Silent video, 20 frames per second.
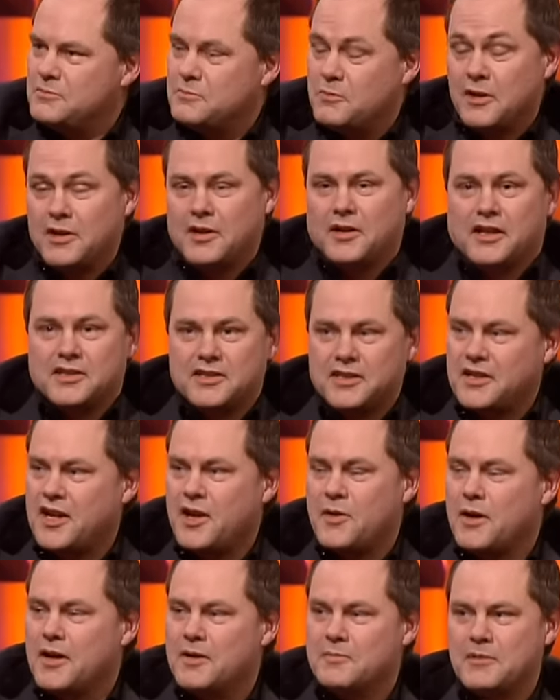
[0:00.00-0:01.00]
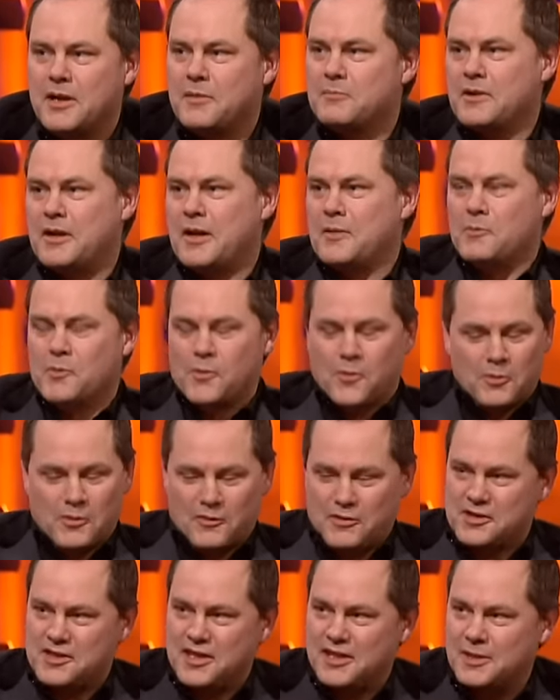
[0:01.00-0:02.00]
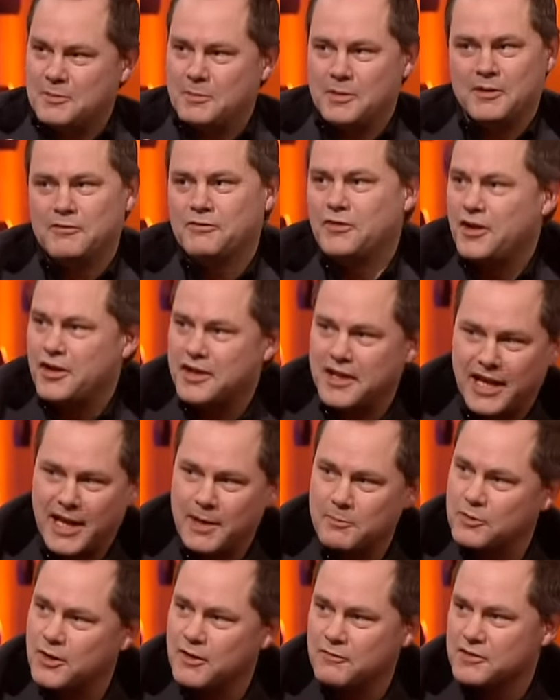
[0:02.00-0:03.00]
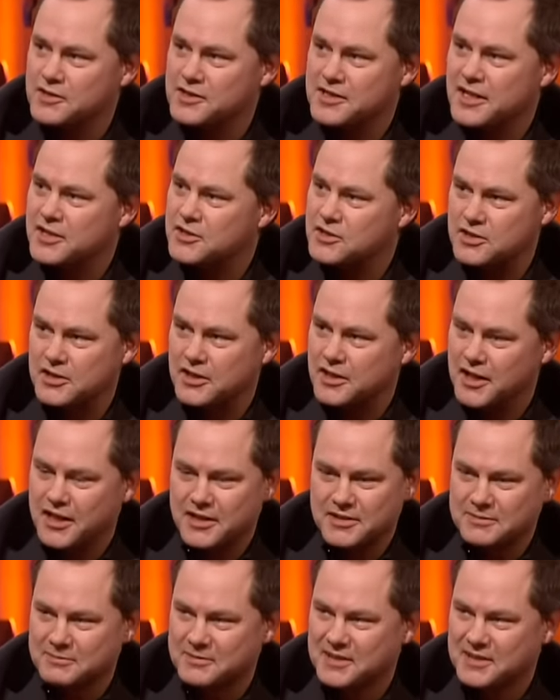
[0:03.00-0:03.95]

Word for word: Well, I don't know. I'm all of a sudden I'm in a very camp conversation, and I